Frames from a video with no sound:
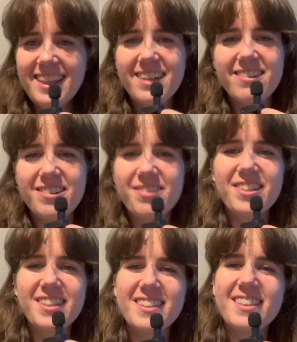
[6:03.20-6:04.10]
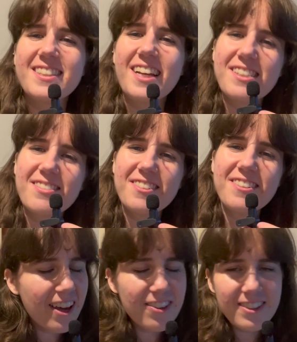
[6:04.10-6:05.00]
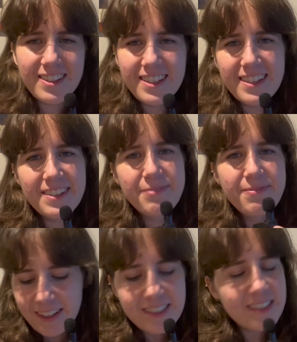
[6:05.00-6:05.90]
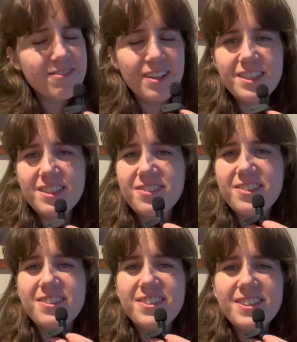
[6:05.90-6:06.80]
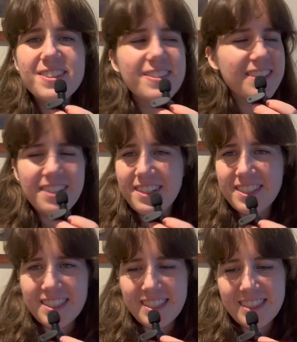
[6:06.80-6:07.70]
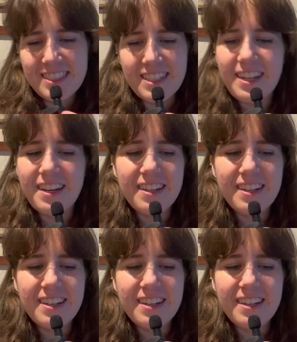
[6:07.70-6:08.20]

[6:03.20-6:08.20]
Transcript: think we were pretty successful. Healthy, lots of vegetables, delicious dinner.